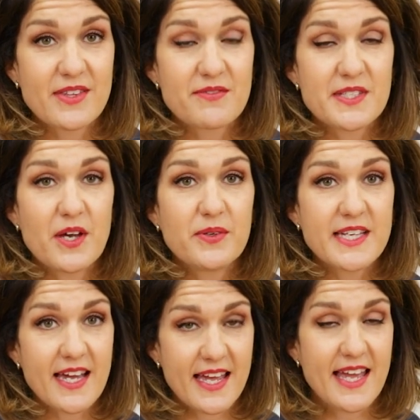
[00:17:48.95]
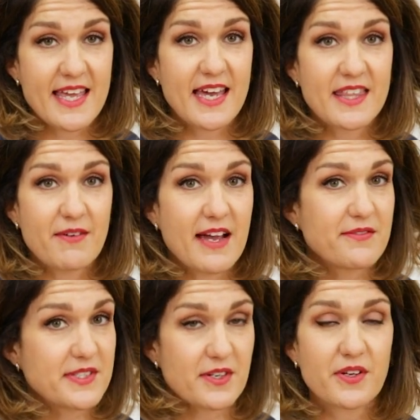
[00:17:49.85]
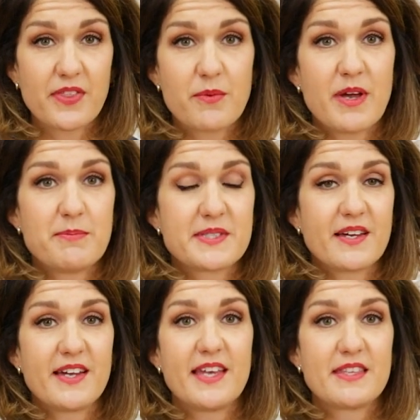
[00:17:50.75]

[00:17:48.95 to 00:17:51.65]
They've sold out here, they're out of stock on the website,